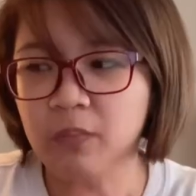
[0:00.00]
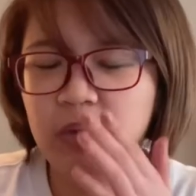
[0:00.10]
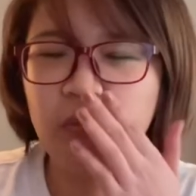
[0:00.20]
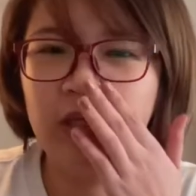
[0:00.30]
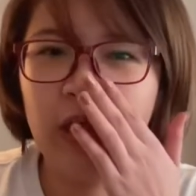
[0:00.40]
But
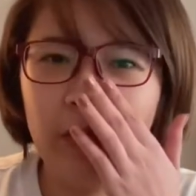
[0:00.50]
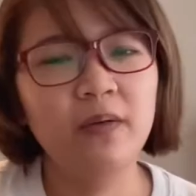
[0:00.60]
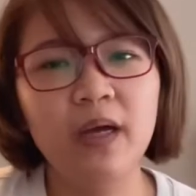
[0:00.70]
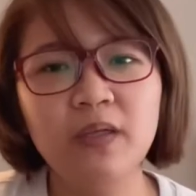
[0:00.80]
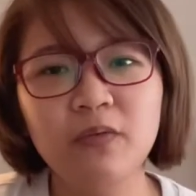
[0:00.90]
for now, I'd
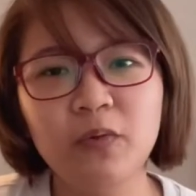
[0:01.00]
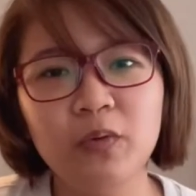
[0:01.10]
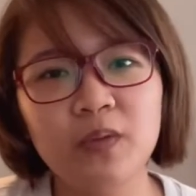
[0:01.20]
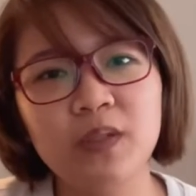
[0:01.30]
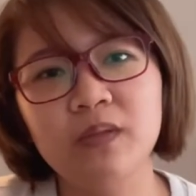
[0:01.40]
rather
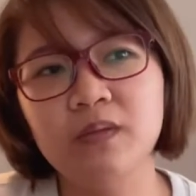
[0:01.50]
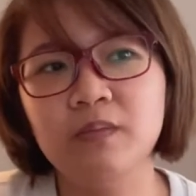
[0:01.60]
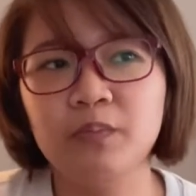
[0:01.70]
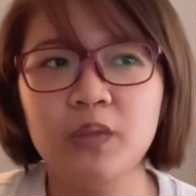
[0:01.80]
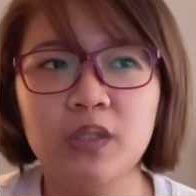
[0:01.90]
focus
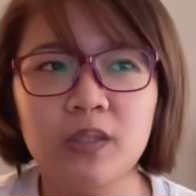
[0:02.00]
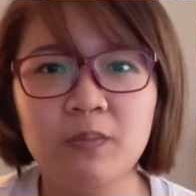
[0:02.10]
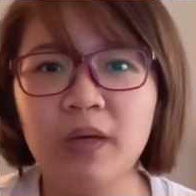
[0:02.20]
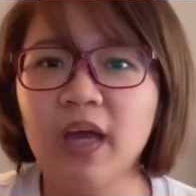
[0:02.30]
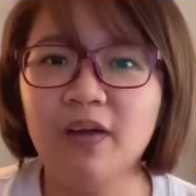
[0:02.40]
on
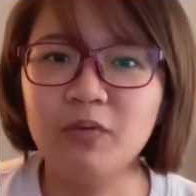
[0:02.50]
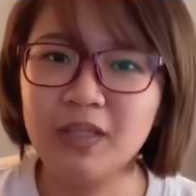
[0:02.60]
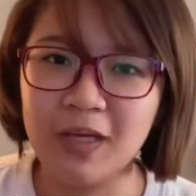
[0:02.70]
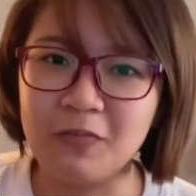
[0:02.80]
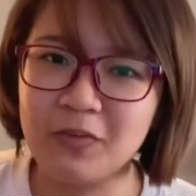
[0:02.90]
just my
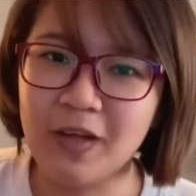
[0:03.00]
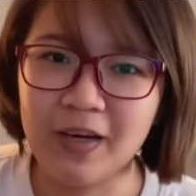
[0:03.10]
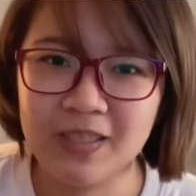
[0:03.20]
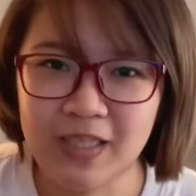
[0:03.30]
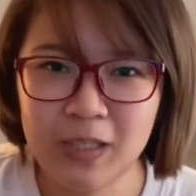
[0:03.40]
everyday
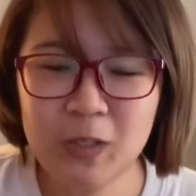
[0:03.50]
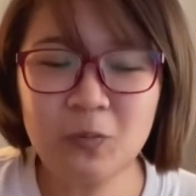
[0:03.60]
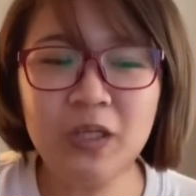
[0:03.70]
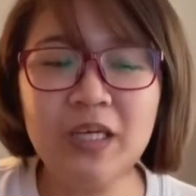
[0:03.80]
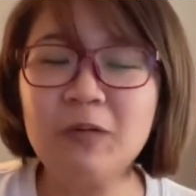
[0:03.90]
vlogs. I just
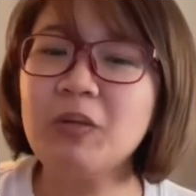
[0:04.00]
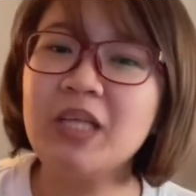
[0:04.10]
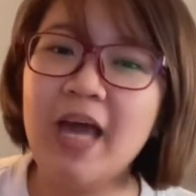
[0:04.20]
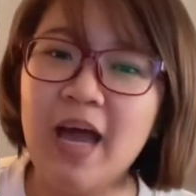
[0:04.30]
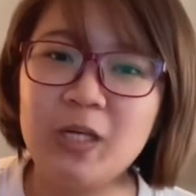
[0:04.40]
want to keep it
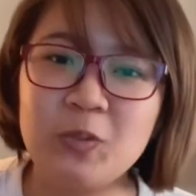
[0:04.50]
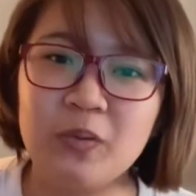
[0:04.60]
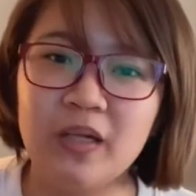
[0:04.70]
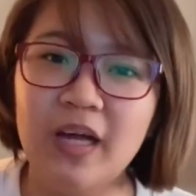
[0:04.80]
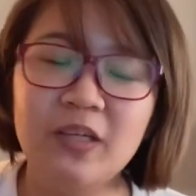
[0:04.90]

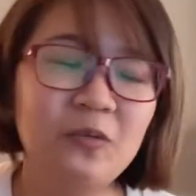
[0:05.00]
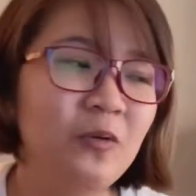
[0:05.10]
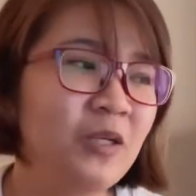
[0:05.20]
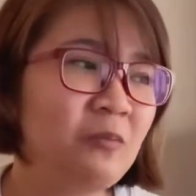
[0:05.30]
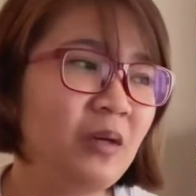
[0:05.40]
casual. I don't
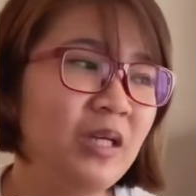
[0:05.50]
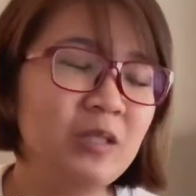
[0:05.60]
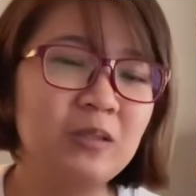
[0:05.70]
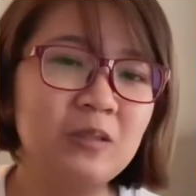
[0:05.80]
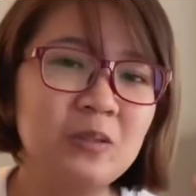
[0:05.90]
want to make
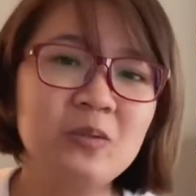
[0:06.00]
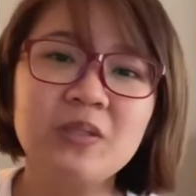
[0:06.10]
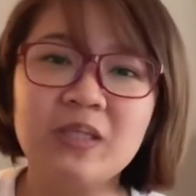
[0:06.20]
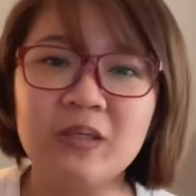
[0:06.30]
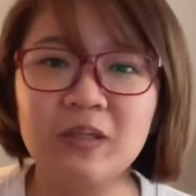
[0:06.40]
it too
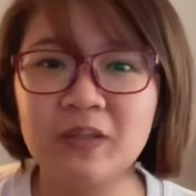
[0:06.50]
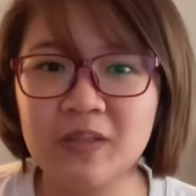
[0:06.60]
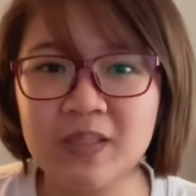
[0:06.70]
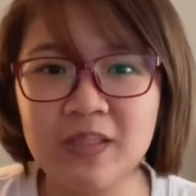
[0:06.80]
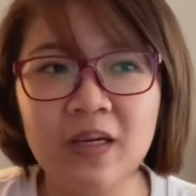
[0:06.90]

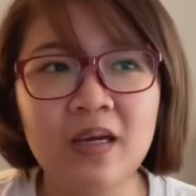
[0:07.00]
serious.